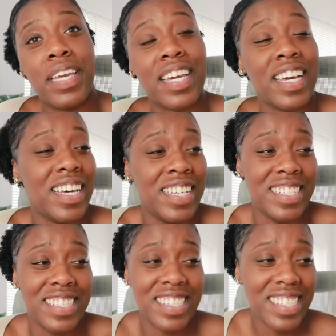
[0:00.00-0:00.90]
because
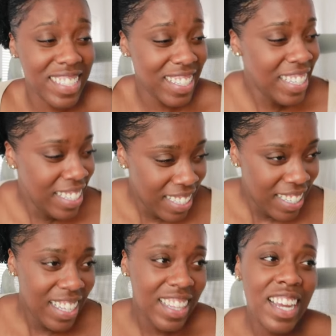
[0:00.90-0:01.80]

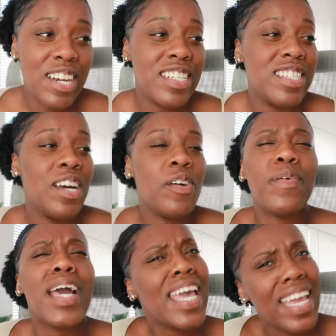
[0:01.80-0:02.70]
there is no
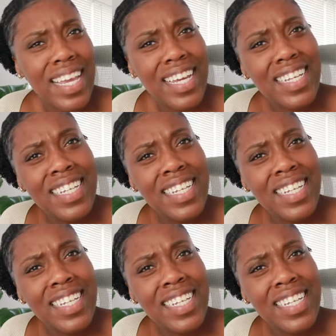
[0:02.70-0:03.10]
way